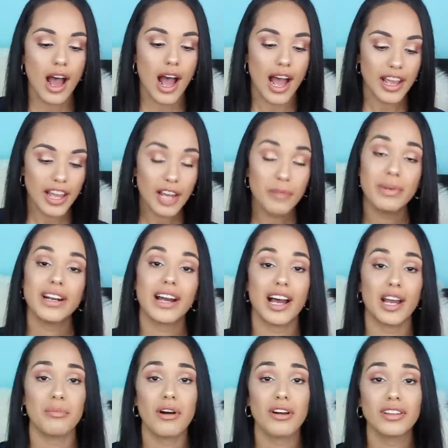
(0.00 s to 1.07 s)
I had been
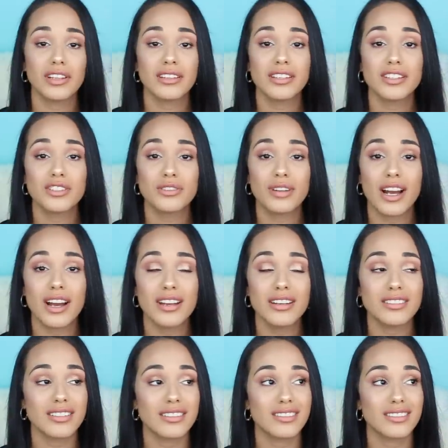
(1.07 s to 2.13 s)
eyeballing this, you
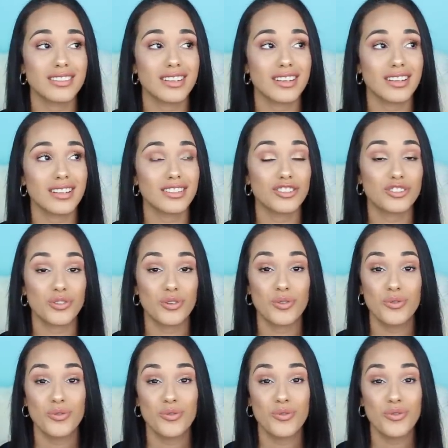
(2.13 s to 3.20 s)
guys, since
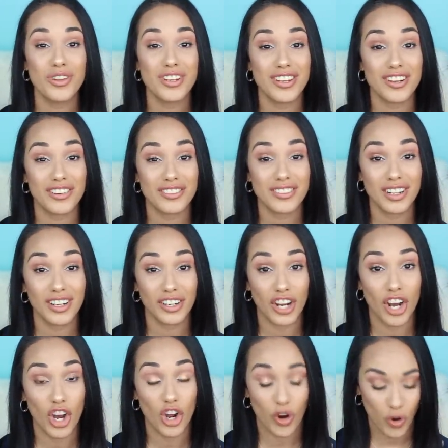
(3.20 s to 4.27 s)
2 years
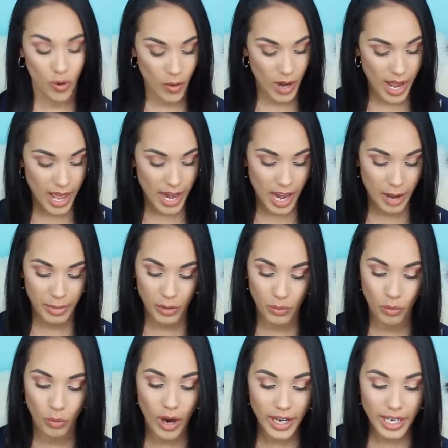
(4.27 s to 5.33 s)
ago, and I've
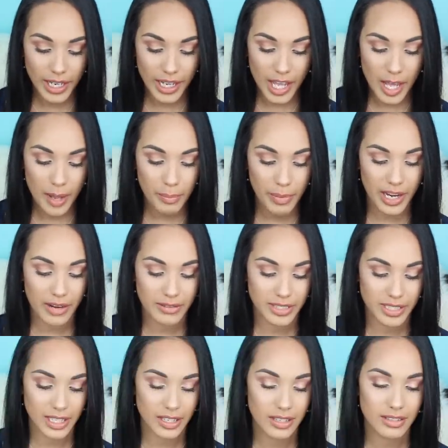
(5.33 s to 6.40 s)
been wanting it, but I
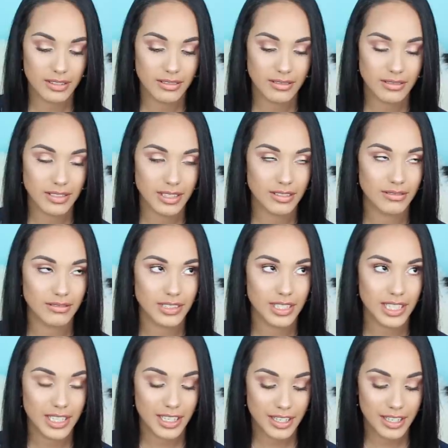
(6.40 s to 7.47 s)
was like, no, I don't
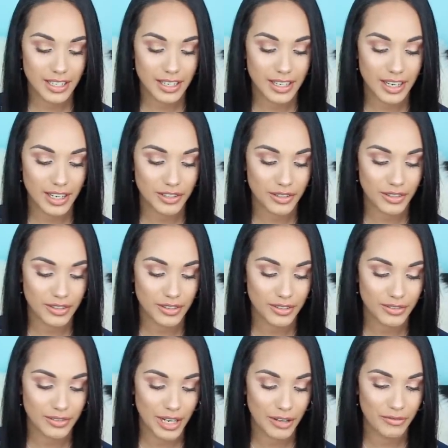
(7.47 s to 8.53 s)
need it,
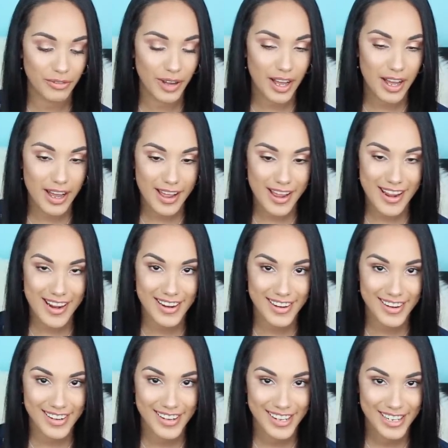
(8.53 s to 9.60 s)
I'm
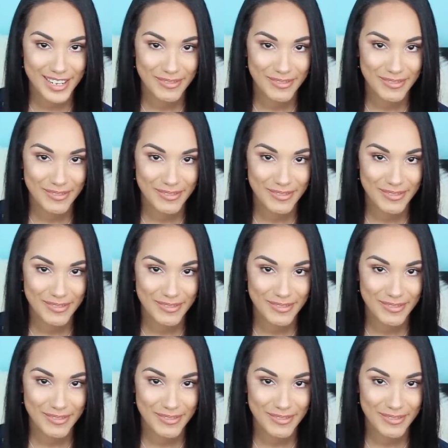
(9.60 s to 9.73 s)
fine.